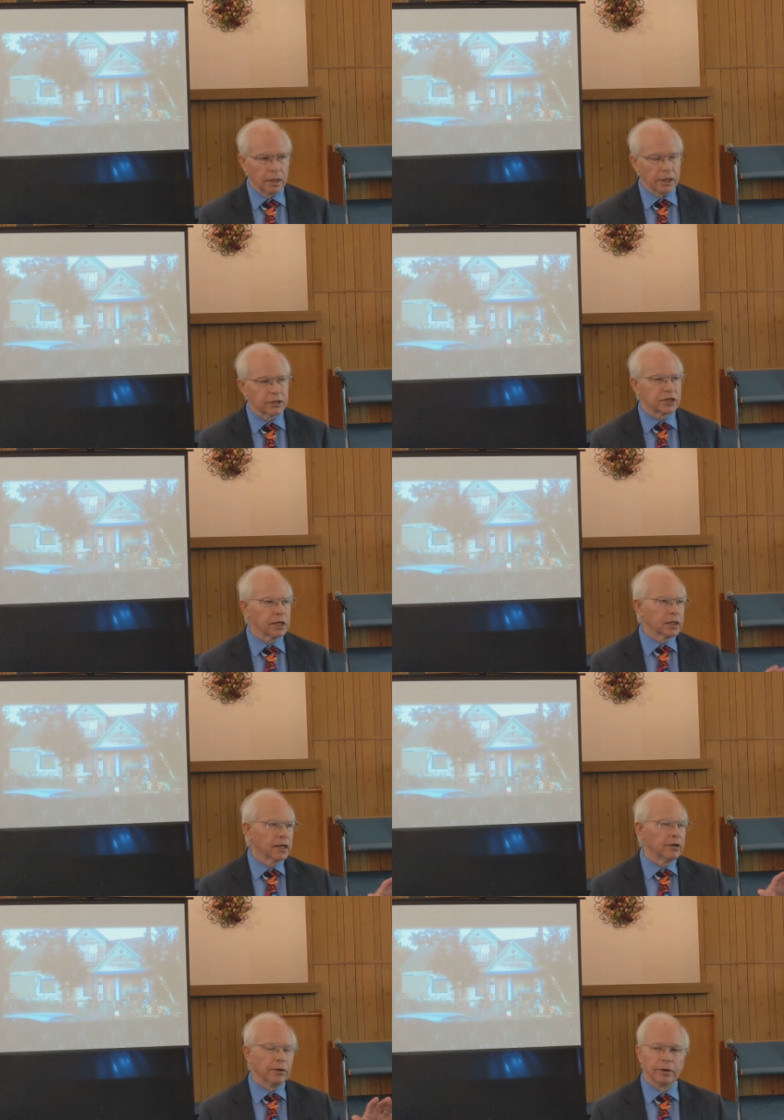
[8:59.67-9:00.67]
And he can see
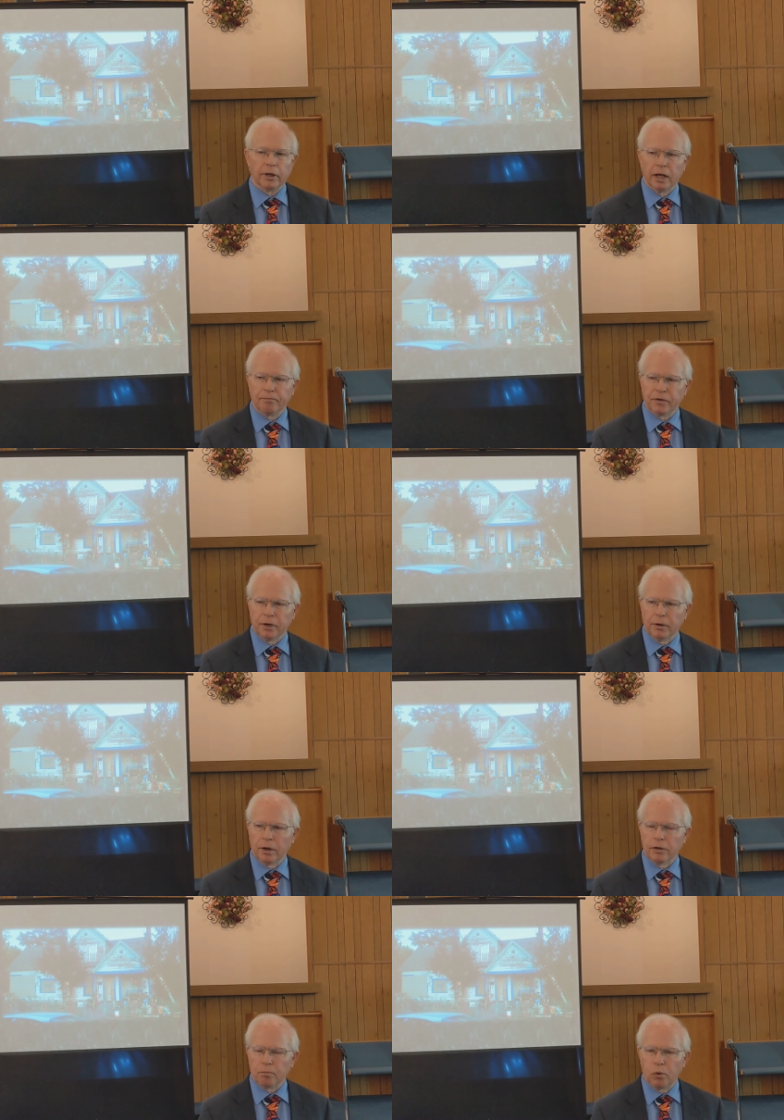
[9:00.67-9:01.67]
Leonard up
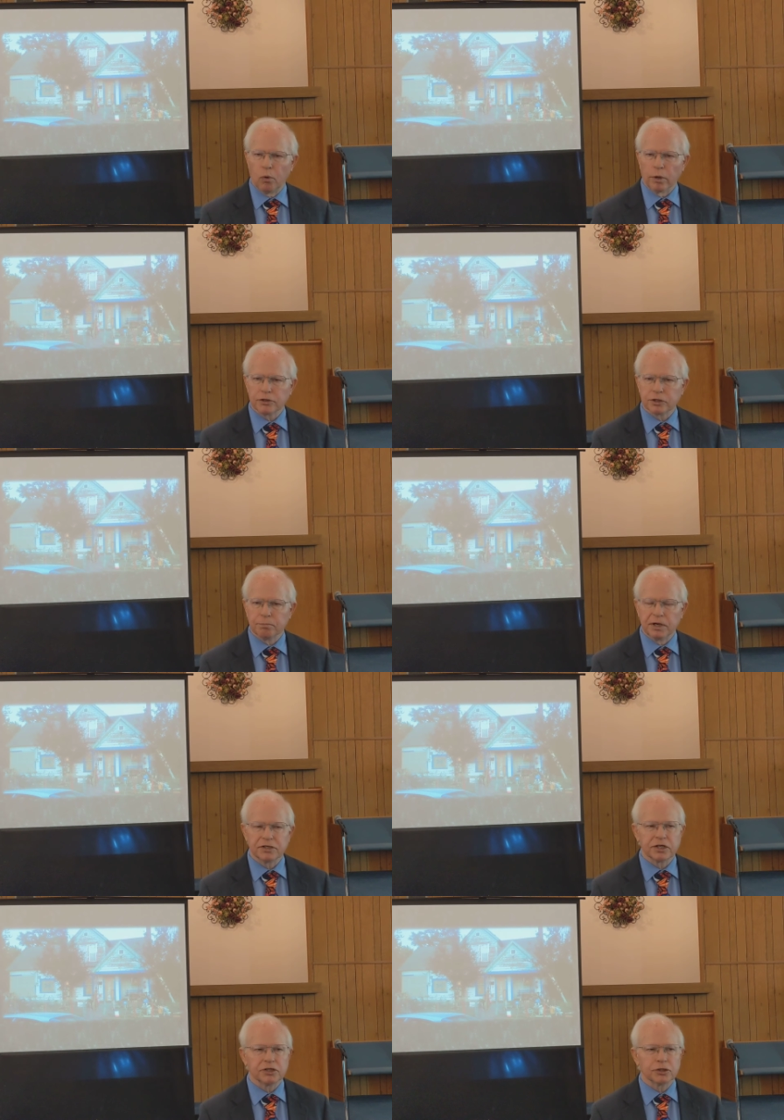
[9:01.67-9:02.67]
there on the porch, but he
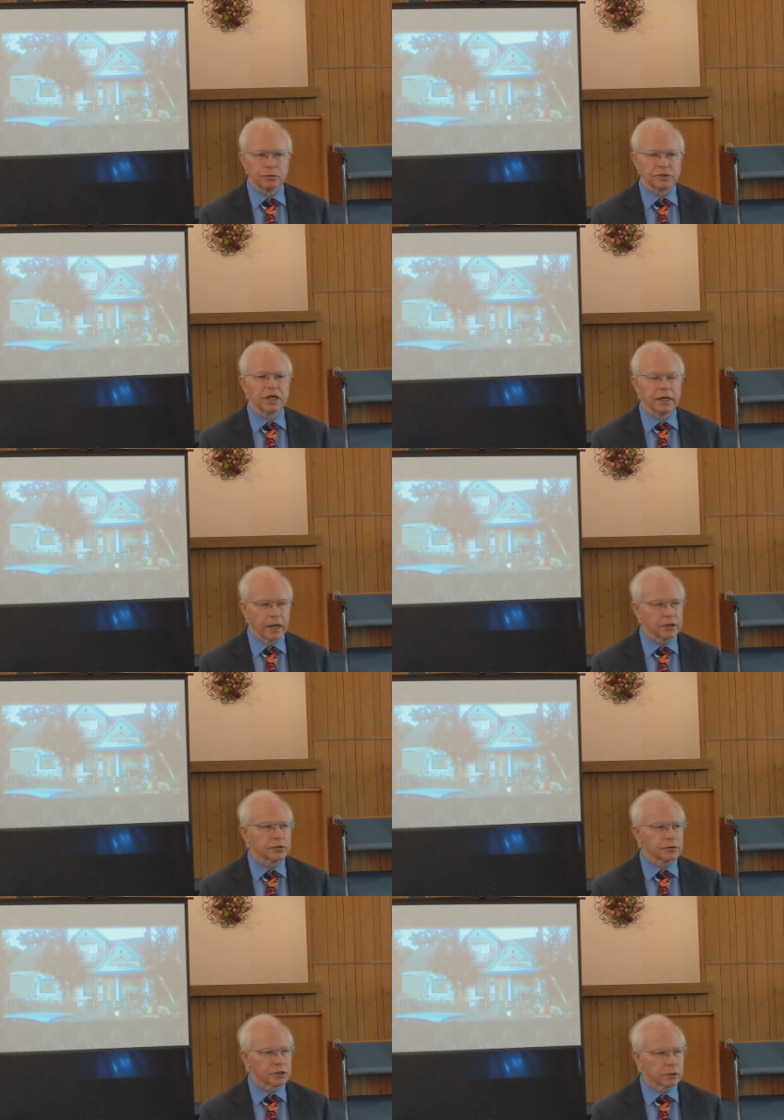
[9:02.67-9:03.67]
sees two
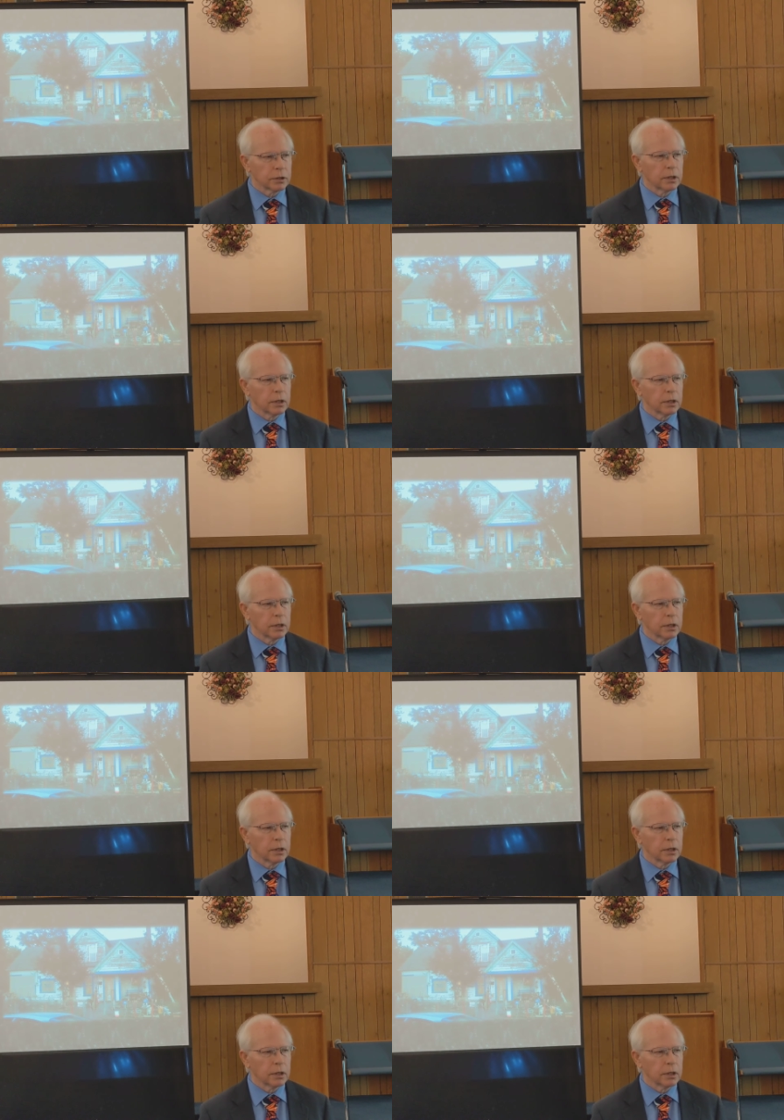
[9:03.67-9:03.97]
teenagers.